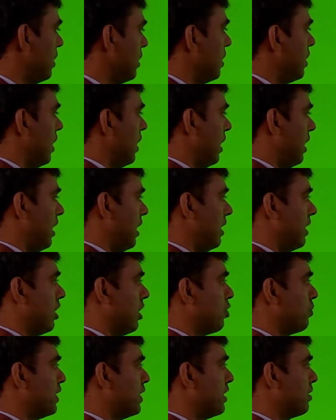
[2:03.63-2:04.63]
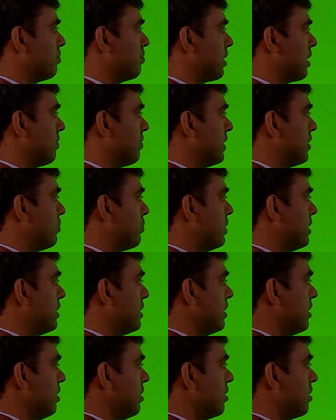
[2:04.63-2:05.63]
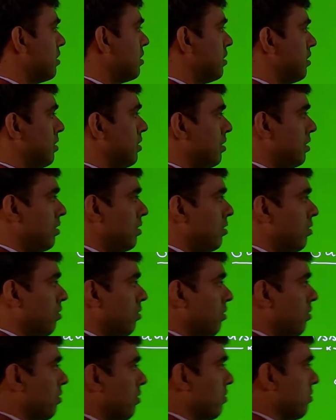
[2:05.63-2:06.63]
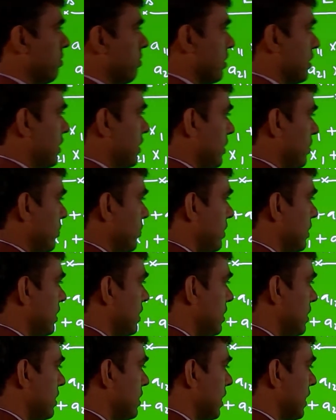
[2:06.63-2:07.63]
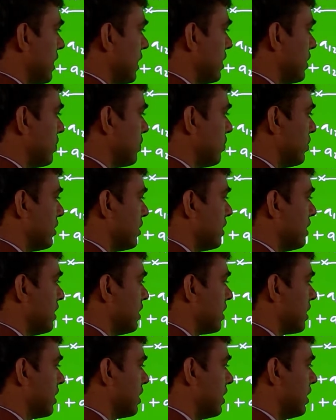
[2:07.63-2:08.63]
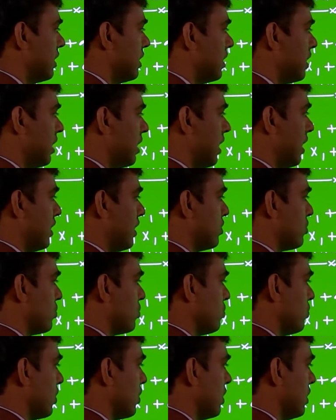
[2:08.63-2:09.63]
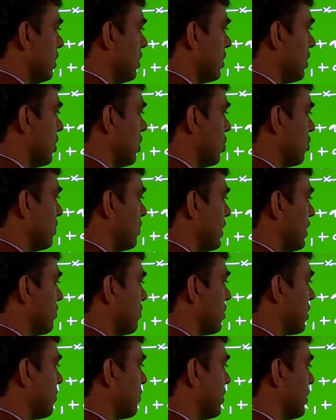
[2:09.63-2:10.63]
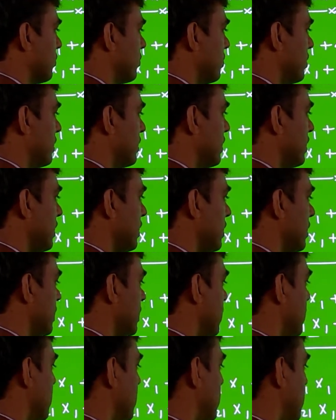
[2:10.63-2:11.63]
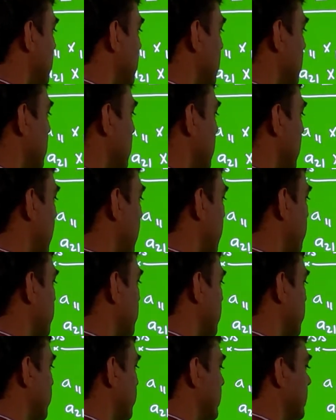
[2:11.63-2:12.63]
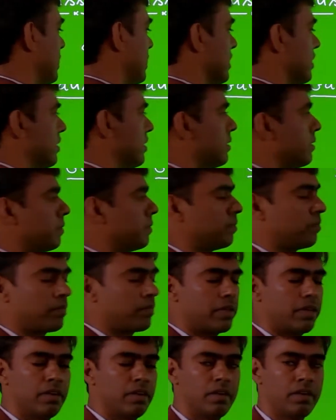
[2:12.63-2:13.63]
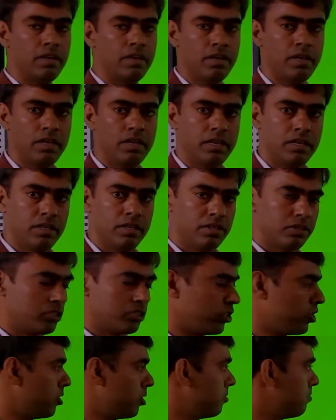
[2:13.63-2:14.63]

And how many number of equation? First equation, second equation, third and so on. How many number of equation? There are m equations. So,